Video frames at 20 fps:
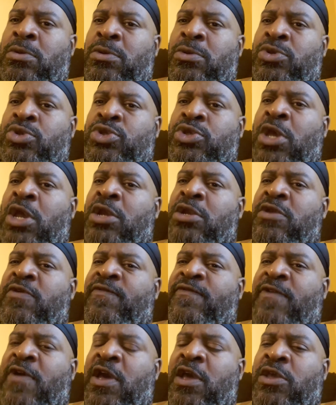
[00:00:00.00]

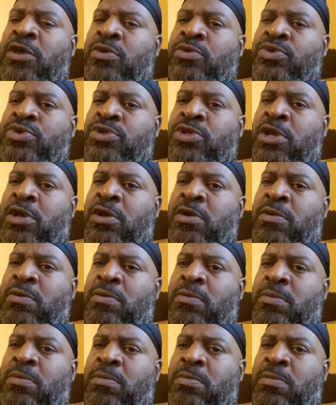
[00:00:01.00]
Sanctify yourself,
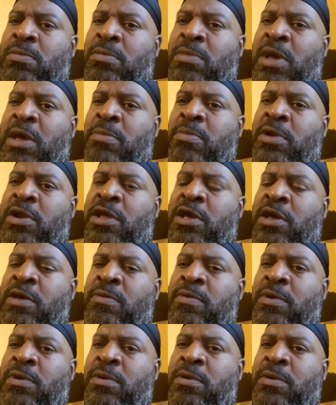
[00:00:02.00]
my
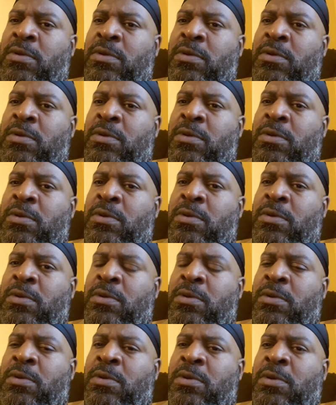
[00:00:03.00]
beloved,
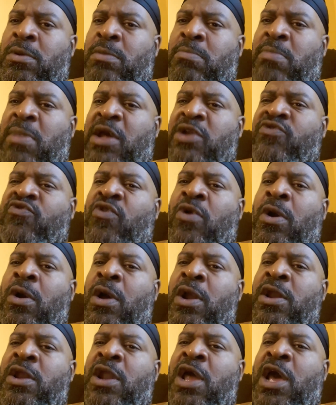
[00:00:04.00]
by drawing